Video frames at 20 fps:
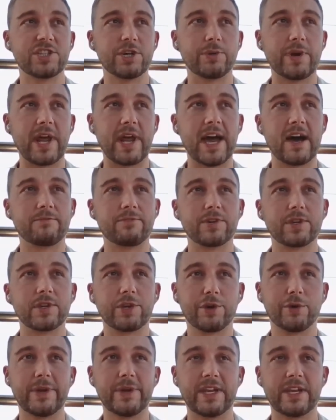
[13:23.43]
Chilled out for a
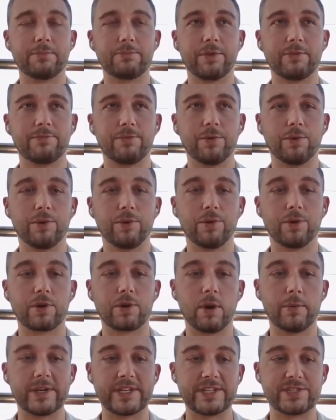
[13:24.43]
little bit before
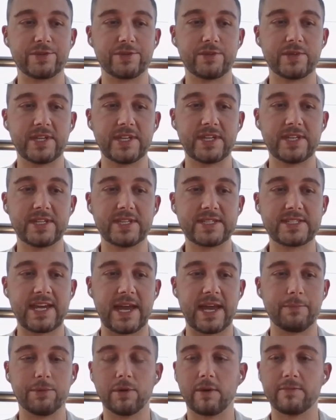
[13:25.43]
going to the
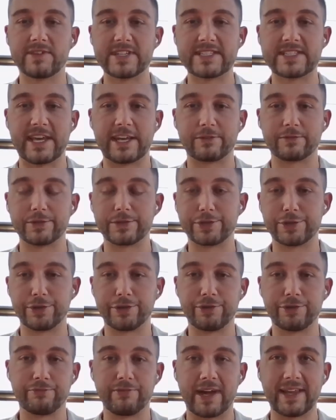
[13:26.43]
Temple of the Sacred
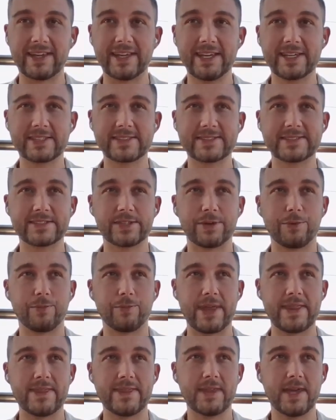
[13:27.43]
Tooth Relic. So
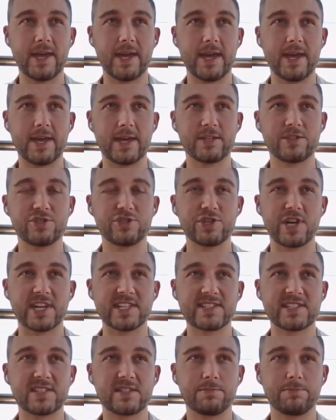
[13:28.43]
went there
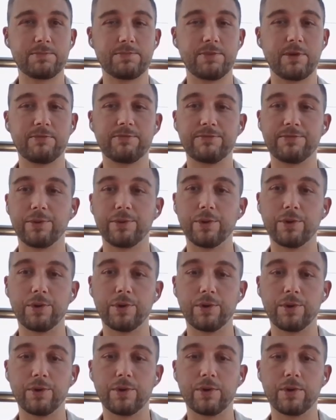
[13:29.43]
just
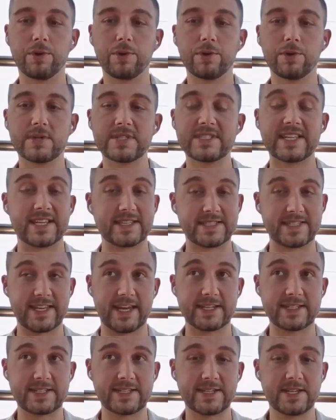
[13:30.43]
before
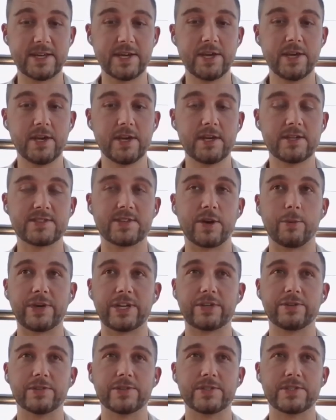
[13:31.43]
sunset, so
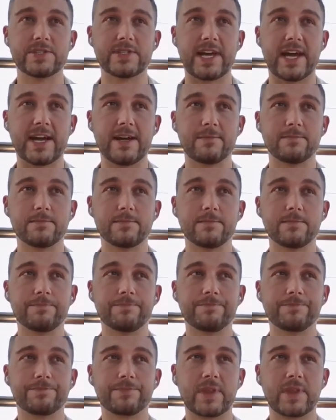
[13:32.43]
we could um,